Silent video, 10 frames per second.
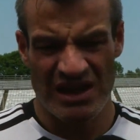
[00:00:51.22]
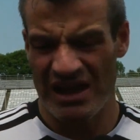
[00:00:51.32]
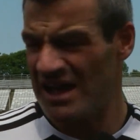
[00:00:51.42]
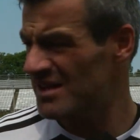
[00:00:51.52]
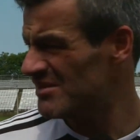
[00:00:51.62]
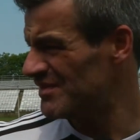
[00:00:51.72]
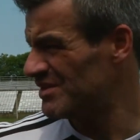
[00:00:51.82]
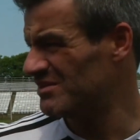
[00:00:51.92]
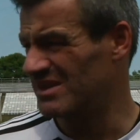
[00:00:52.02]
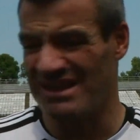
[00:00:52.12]
A
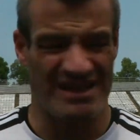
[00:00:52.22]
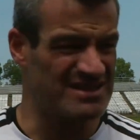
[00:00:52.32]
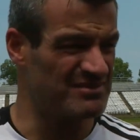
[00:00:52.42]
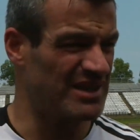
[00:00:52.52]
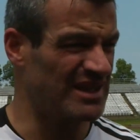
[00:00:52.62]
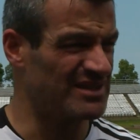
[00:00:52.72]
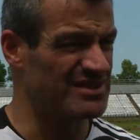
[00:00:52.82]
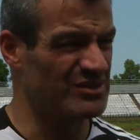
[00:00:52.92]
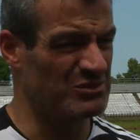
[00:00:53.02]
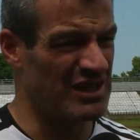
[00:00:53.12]
few legs and pains
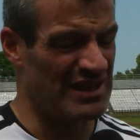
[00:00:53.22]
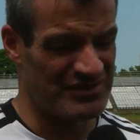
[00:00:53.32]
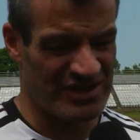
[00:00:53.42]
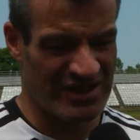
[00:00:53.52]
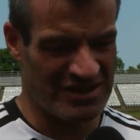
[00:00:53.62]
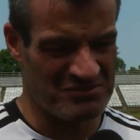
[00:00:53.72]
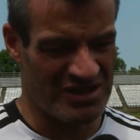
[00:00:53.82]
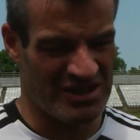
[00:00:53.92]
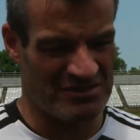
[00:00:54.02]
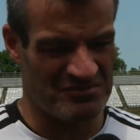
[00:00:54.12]
normally after a game,
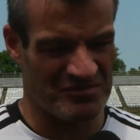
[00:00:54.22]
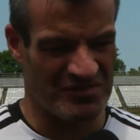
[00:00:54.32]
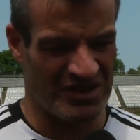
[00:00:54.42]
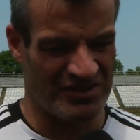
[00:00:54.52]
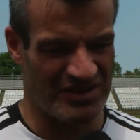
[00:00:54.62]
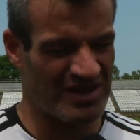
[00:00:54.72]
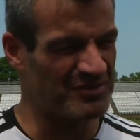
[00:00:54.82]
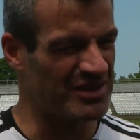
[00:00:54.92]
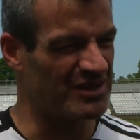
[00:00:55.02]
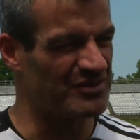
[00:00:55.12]
but I think come
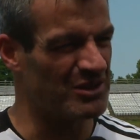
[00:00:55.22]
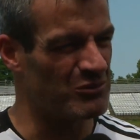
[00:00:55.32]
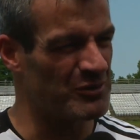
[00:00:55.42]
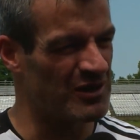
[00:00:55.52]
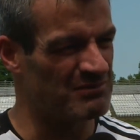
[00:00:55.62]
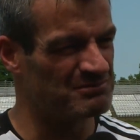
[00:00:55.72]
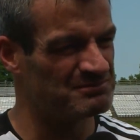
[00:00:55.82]
kickoff time we'll be all right.